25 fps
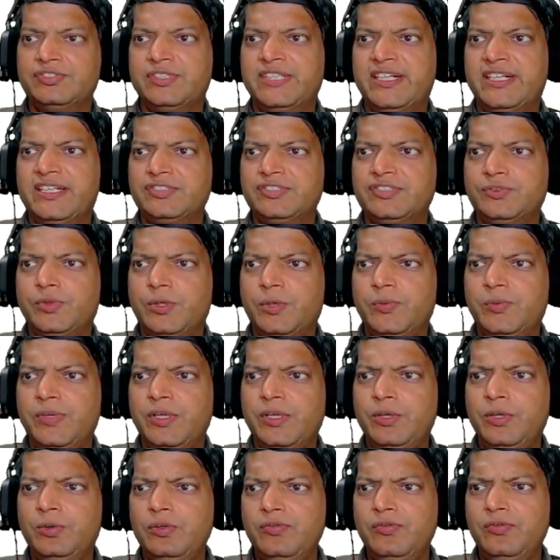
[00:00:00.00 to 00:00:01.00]
So that is what
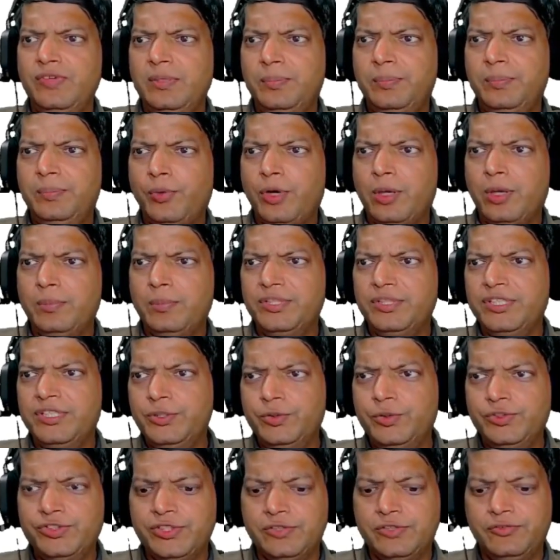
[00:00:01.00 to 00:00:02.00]
we'll do. We'll prompt the
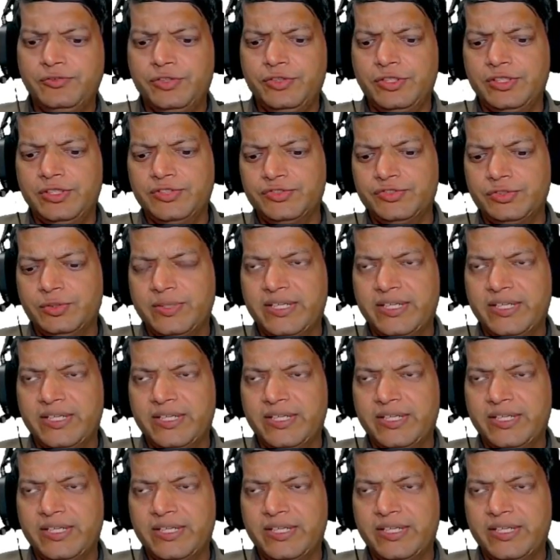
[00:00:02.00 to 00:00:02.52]
user first.